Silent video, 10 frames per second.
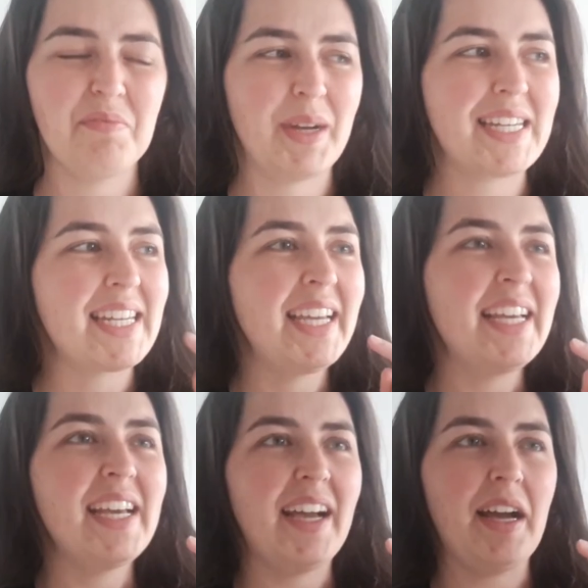But
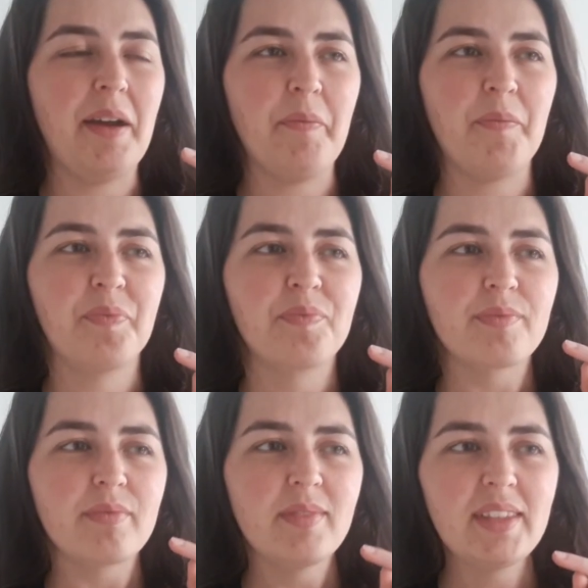
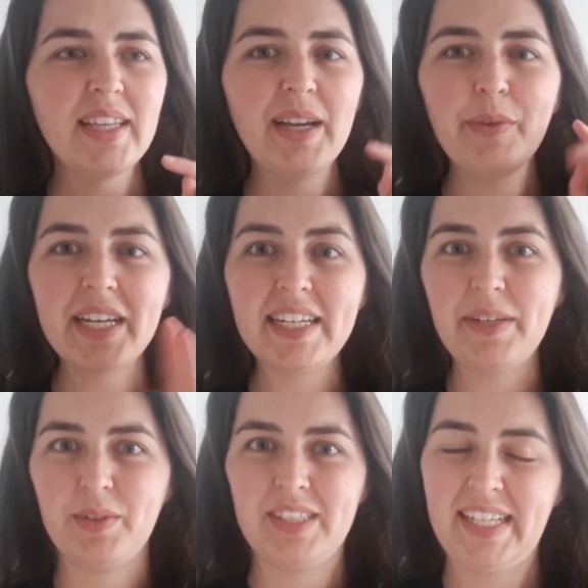what I
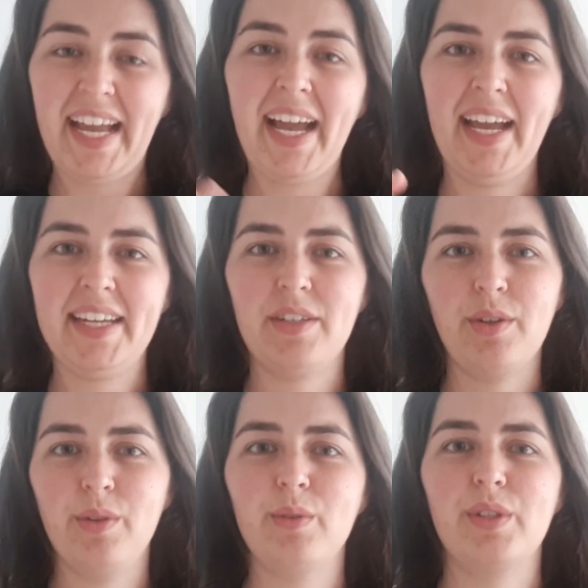did was I had an
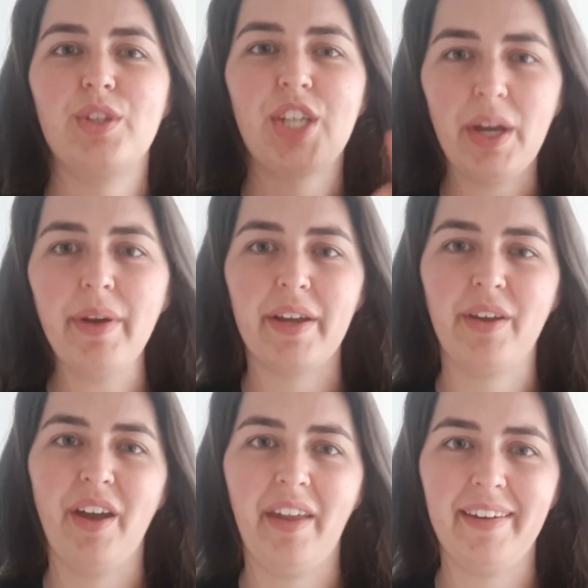old shower
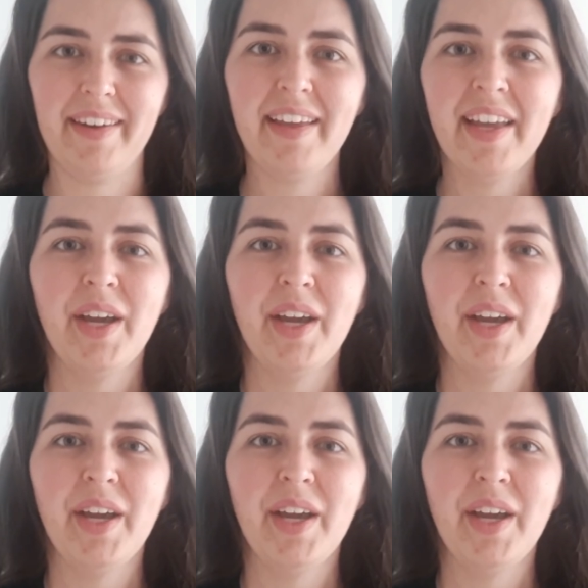curtain,